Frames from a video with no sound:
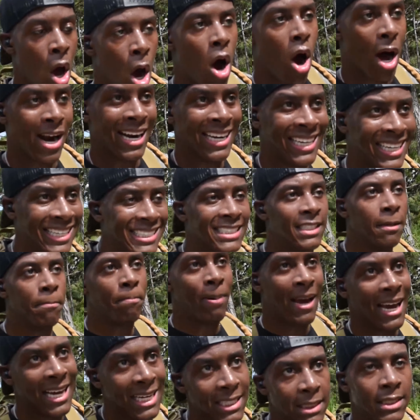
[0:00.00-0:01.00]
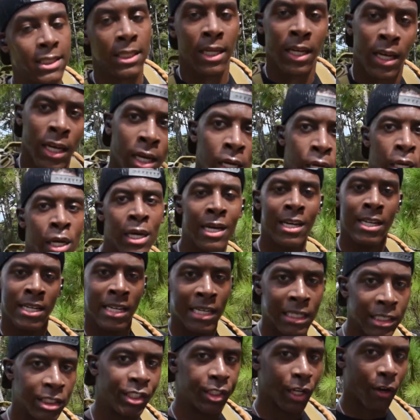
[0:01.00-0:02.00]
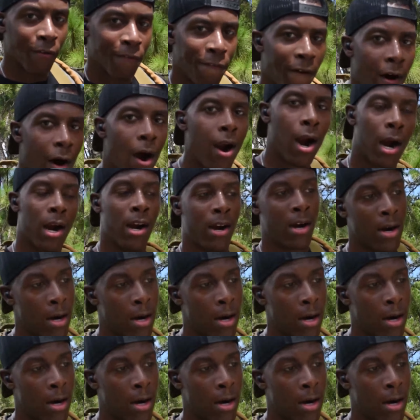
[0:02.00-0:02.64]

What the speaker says: On a decent pace so far.